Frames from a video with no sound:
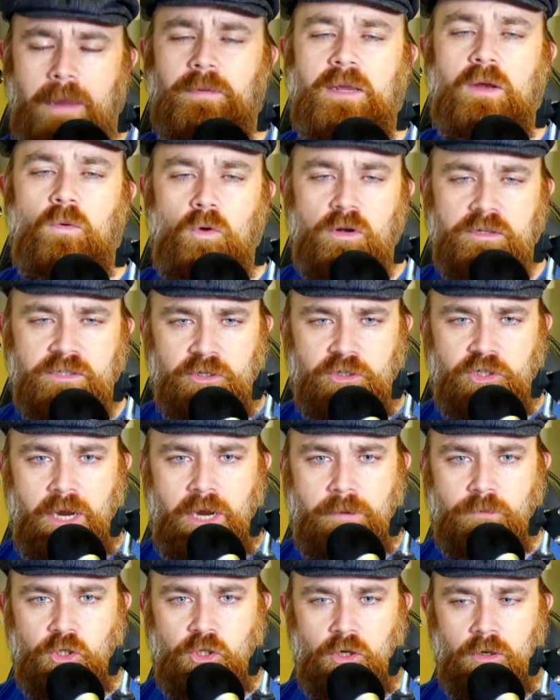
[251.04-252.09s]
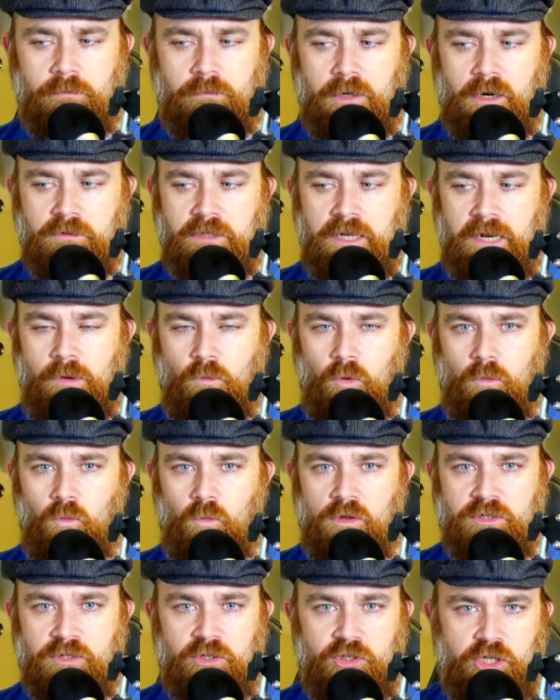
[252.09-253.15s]
Maybe it was a cheap shot, but I'll tell you
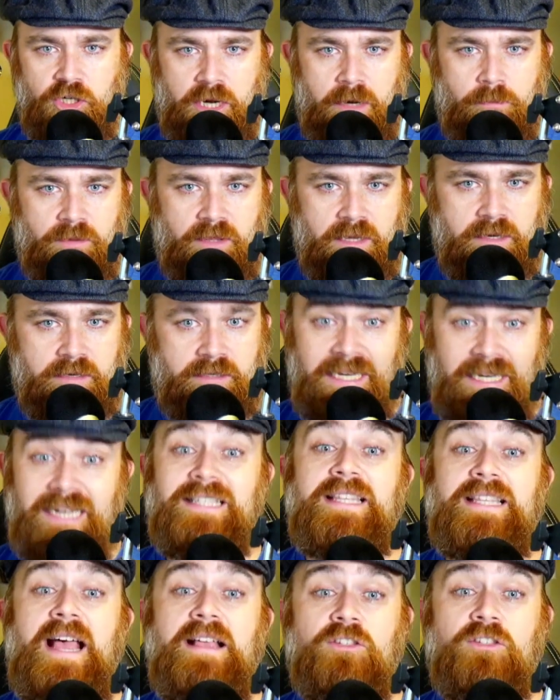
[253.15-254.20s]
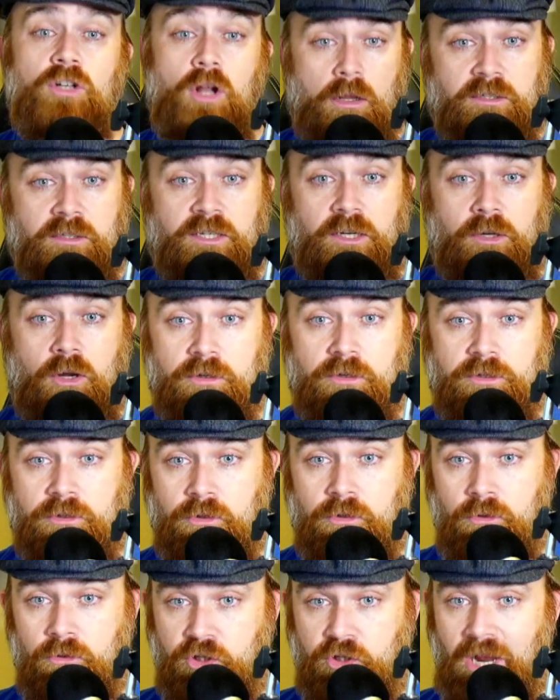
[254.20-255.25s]
what wasn't cheap. The $6,000 it
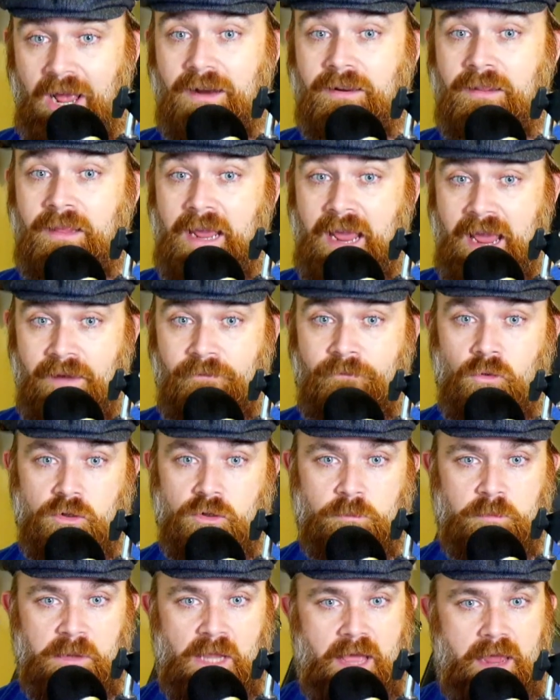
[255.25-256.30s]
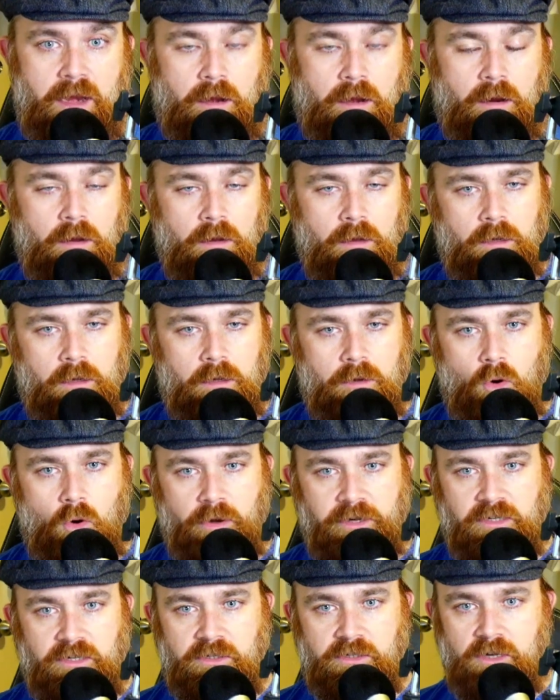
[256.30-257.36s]
cost to charter the Air Force plane,
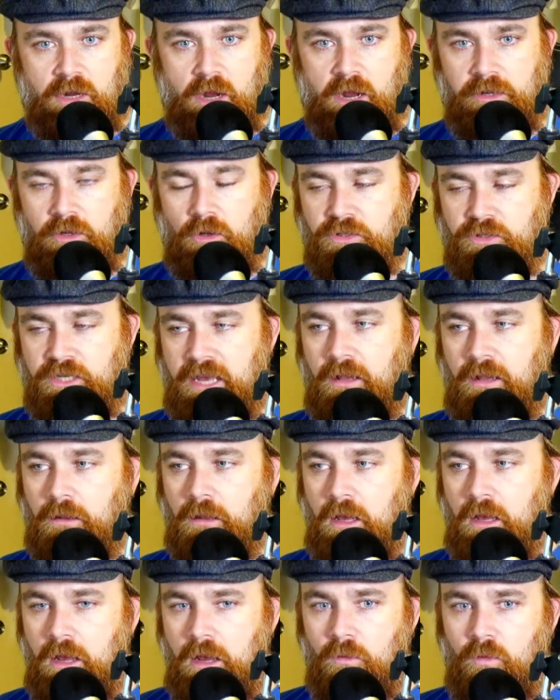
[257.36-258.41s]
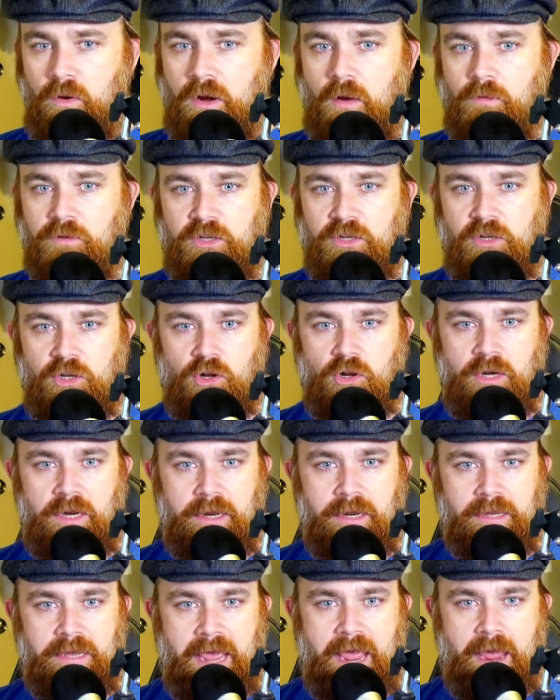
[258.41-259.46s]
according to Sky News. Hell, when I was at
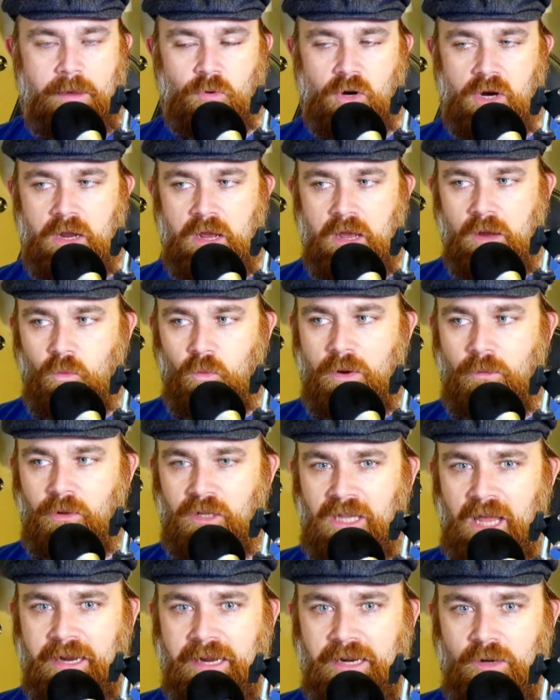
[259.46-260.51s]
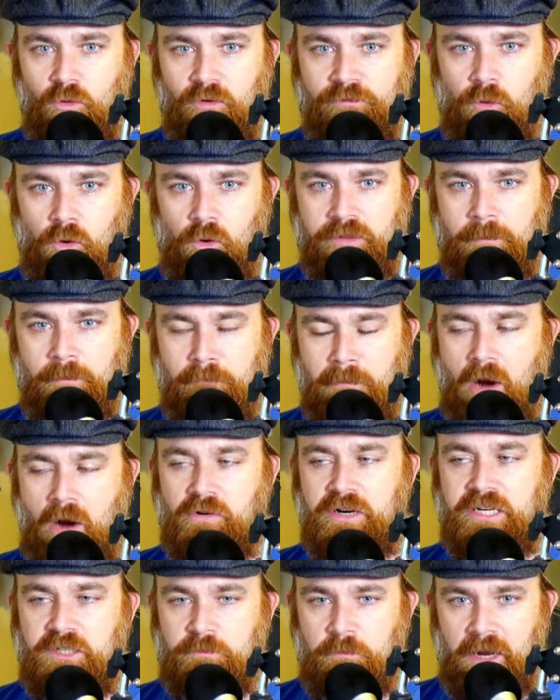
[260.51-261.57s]
uni in Canberra, we were lucky to afford the
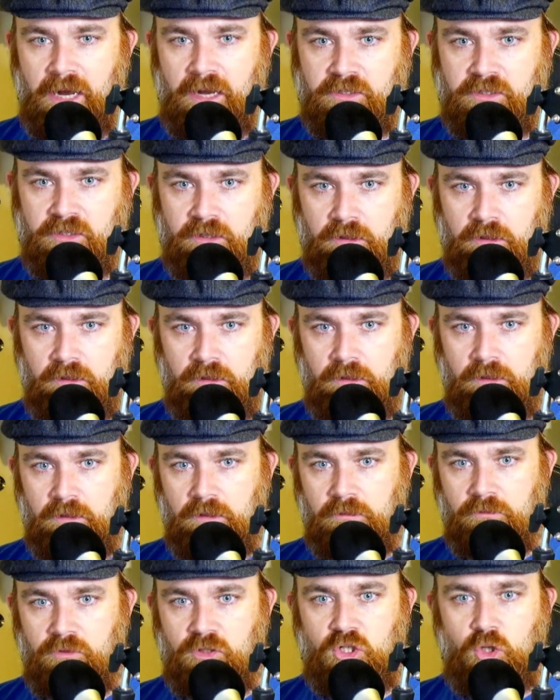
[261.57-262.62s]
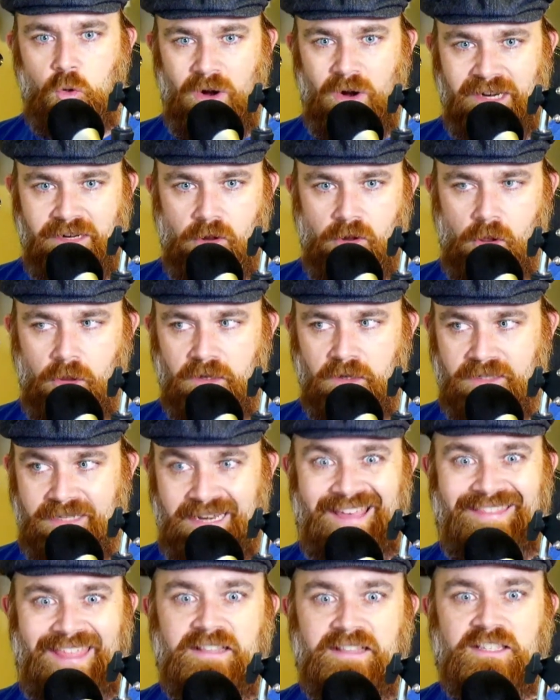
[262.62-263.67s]
Murray's bus. It was $20.
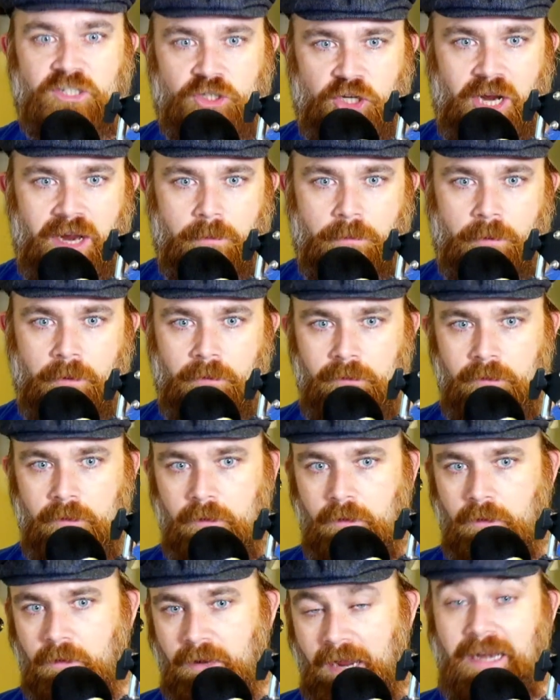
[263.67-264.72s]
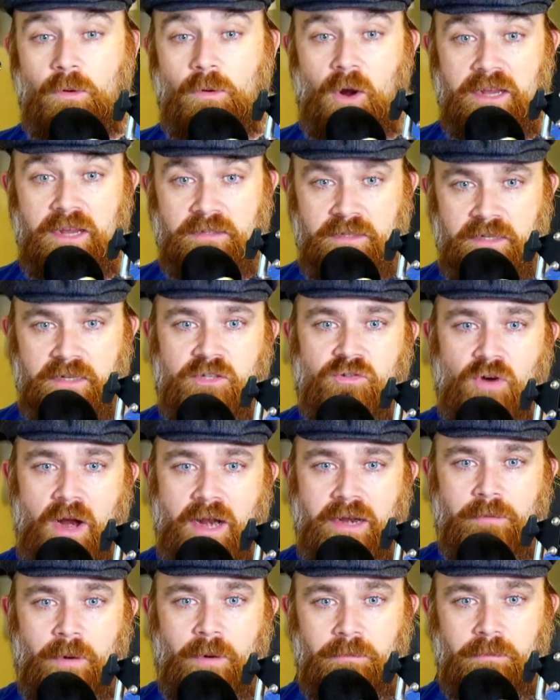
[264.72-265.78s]
Now that's cheap. Anyways, the
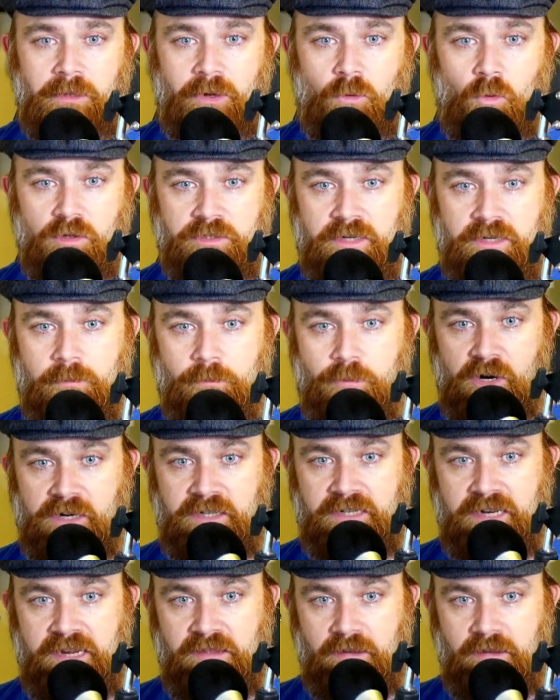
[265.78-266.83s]
Australian public wasn't impressed